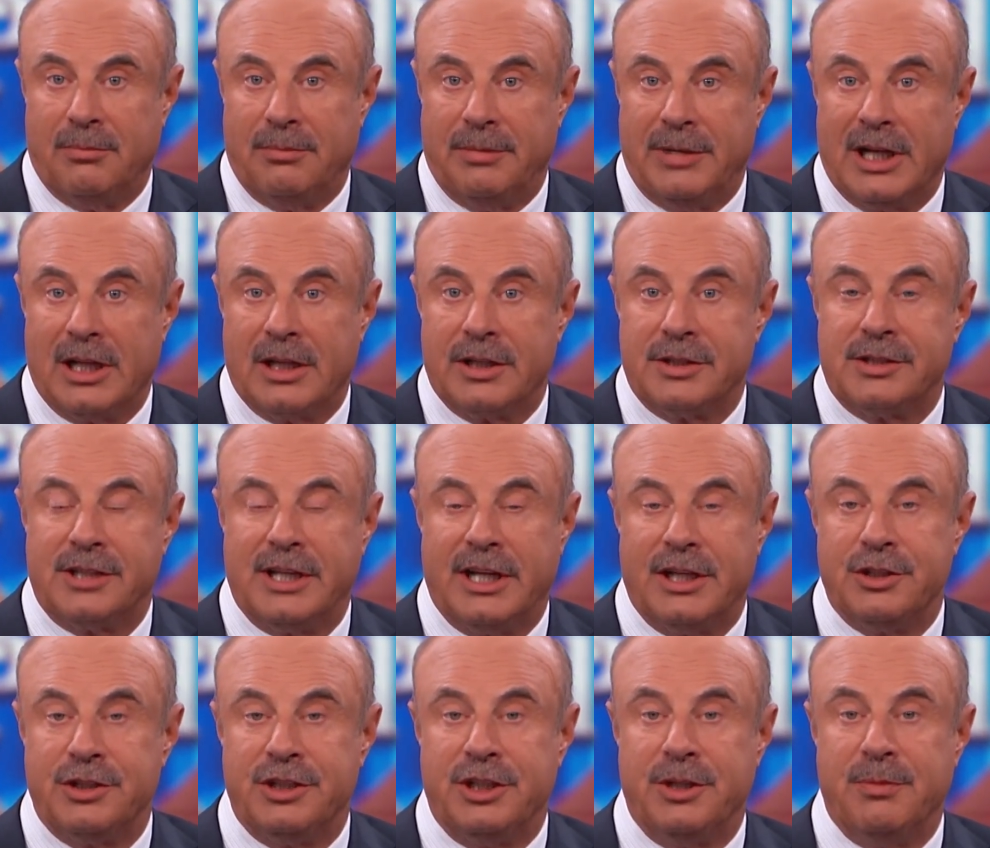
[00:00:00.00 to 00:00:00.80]
Bella
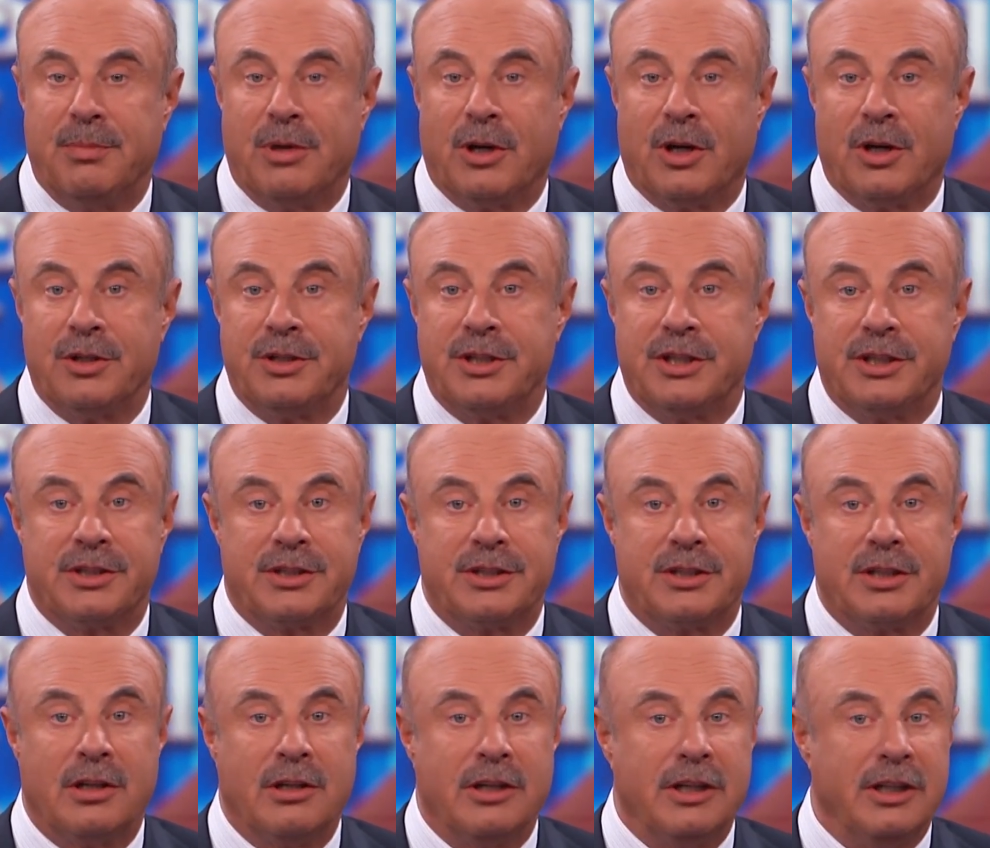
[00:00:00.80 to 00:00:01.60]
says she purges
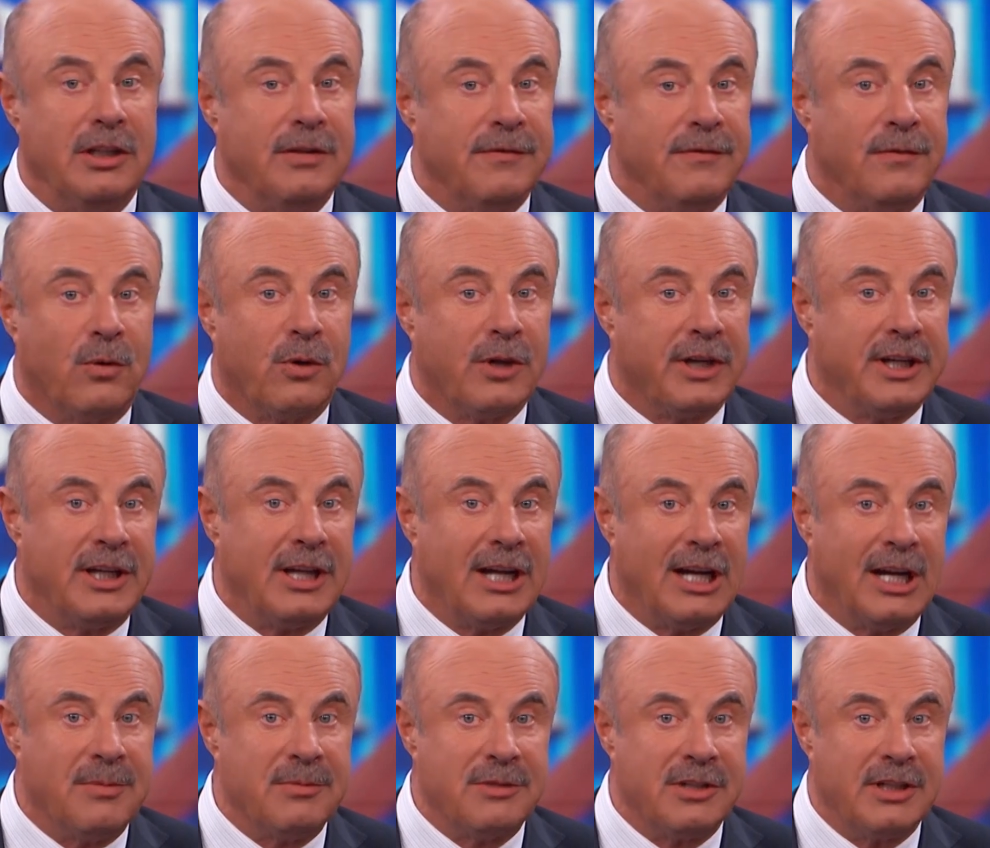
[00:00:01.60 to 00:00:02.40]
thirty to forty
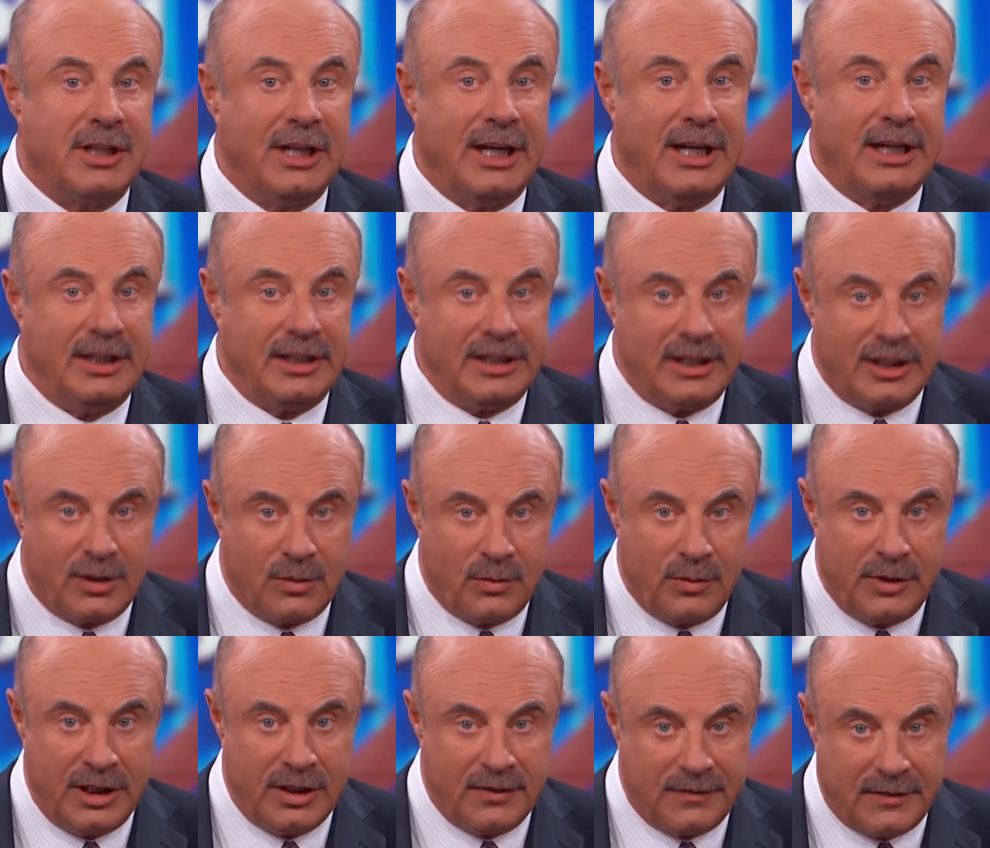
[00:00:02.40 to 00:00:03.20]
times a day to get
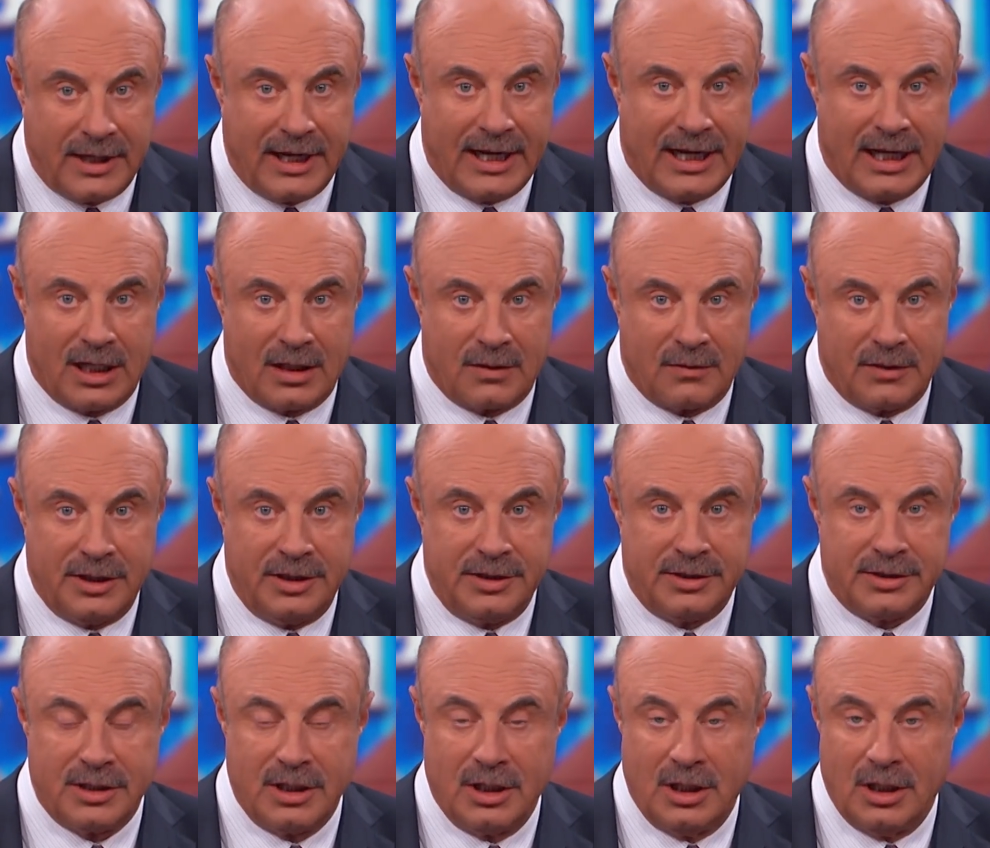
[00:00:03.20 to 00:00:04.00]
rid of
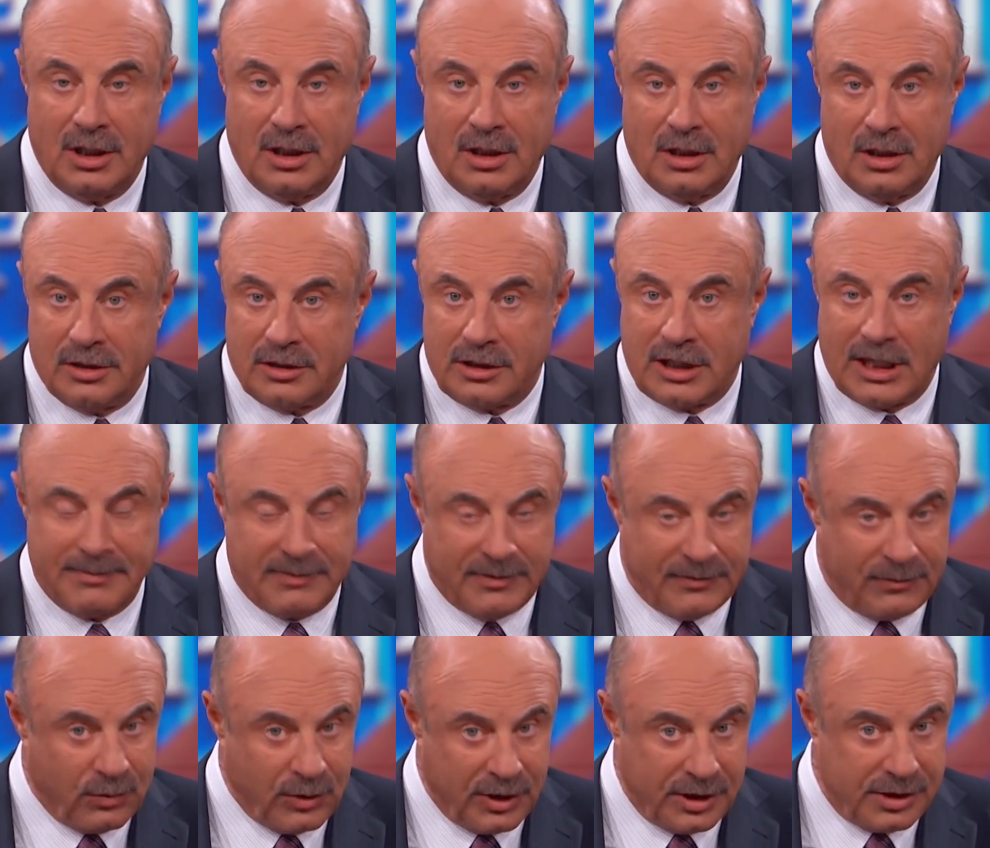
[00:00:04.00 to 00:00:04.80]
calories, some
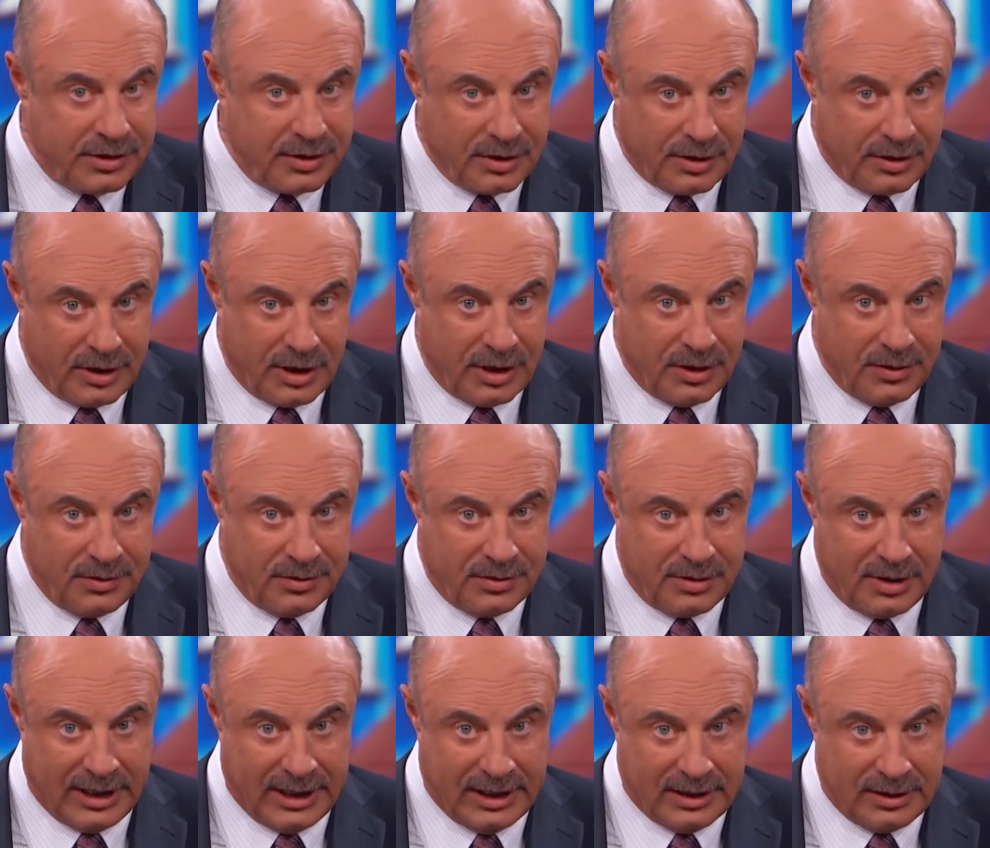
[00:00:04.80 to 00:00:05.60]
of which are
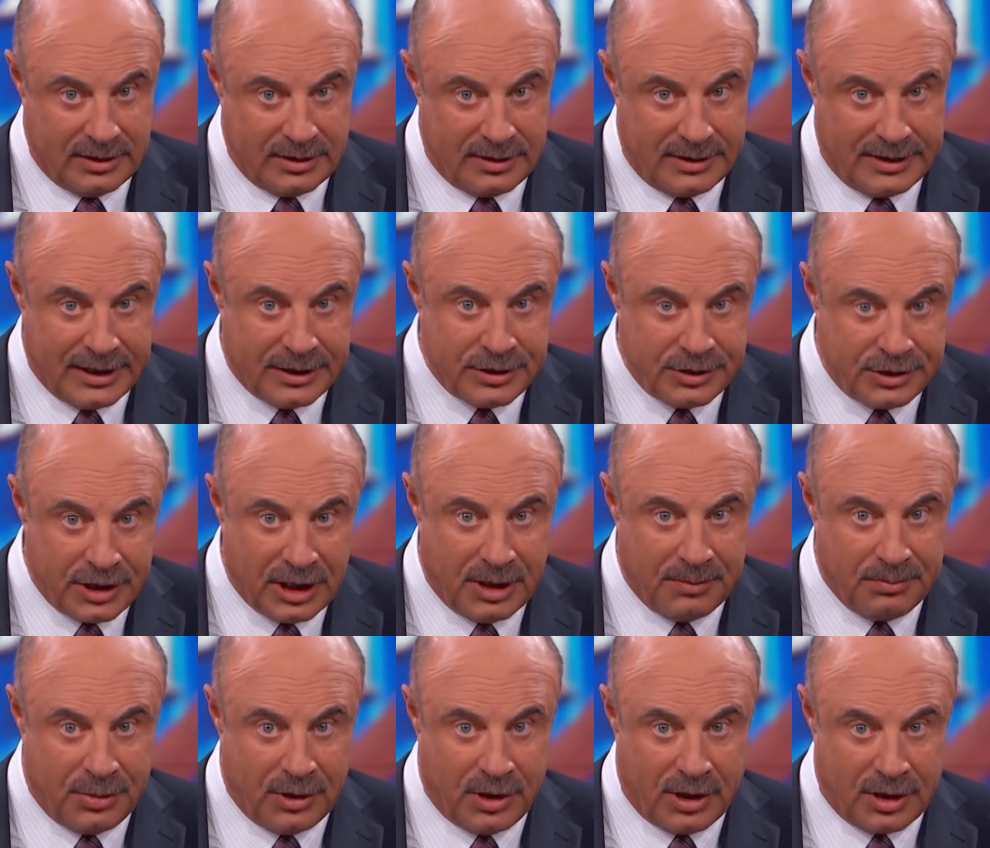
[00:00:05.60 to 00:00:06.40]
those that can
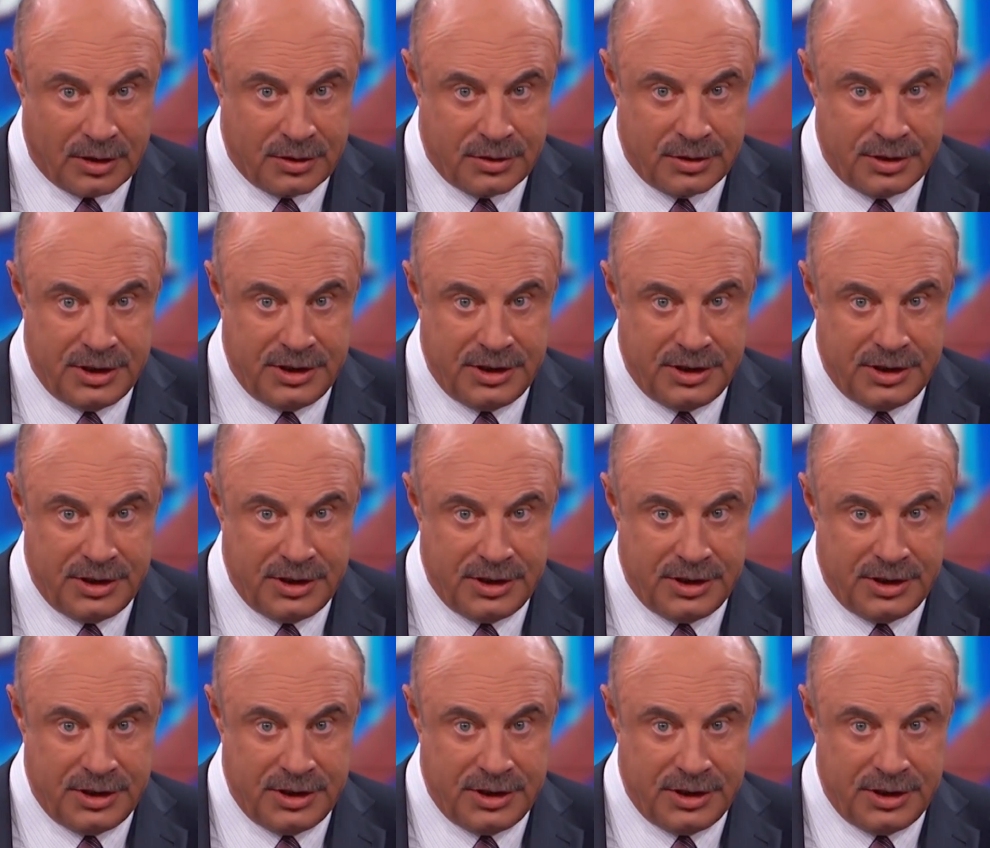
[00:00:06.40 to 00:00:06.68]
jump on her.